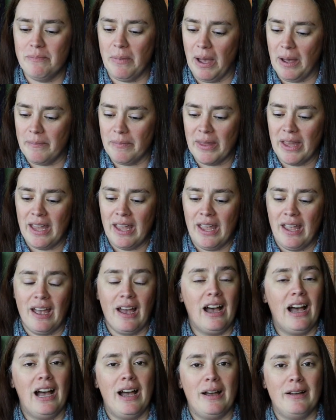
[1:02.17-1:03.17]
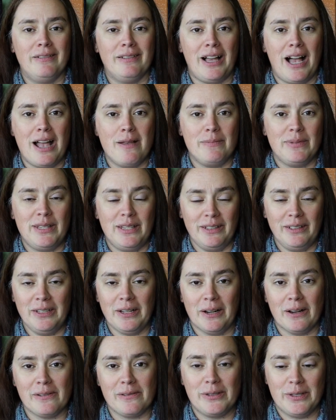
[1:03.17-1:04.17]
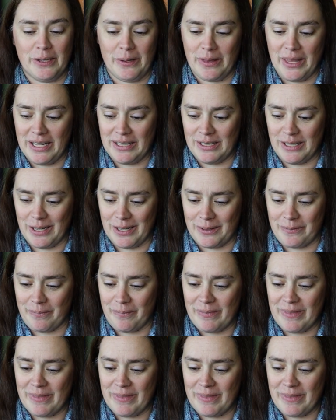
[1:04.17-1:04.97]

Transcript: but I'm still here, so that's good.